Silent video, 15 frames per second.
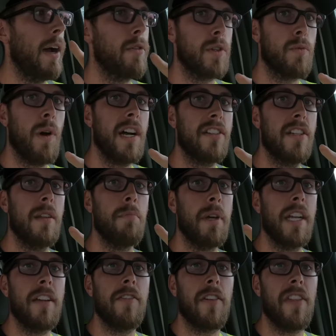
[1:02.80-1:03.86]
I was watching the
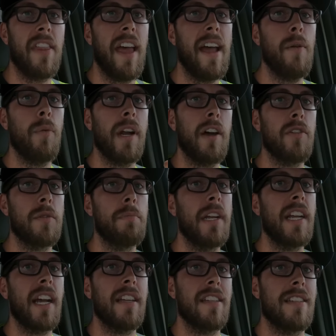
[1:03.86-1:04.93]
bidding for that when I was
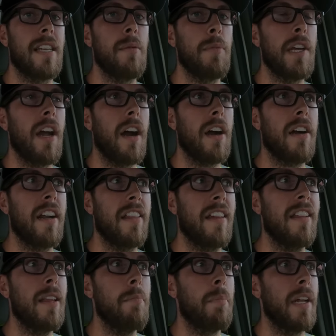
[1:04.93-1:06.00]
bidding on the CBR and I
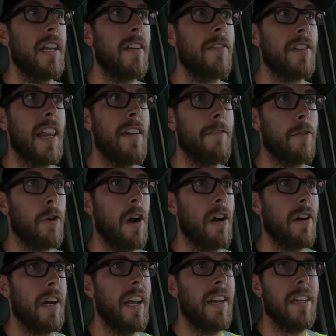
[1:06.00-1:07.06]
think the bidding for that
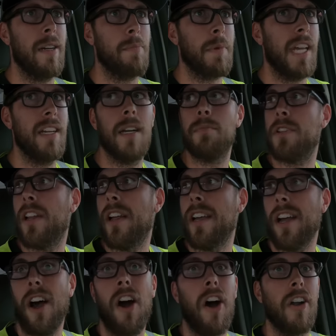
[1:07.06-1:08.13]
Ferrari ended up getting up to
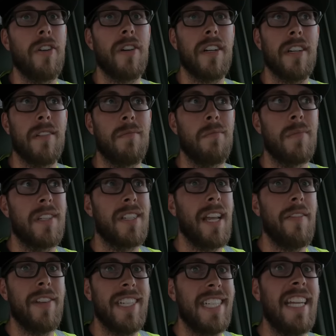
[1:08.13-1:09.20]
like
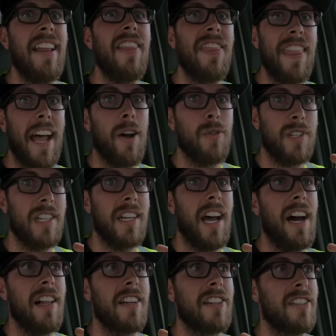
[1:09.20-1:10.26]

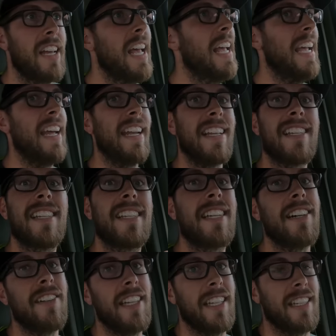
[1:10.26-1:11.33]
$117,000 and it
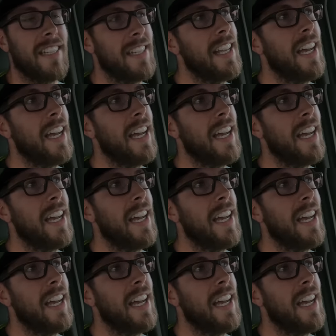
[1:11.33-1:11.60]
still didn't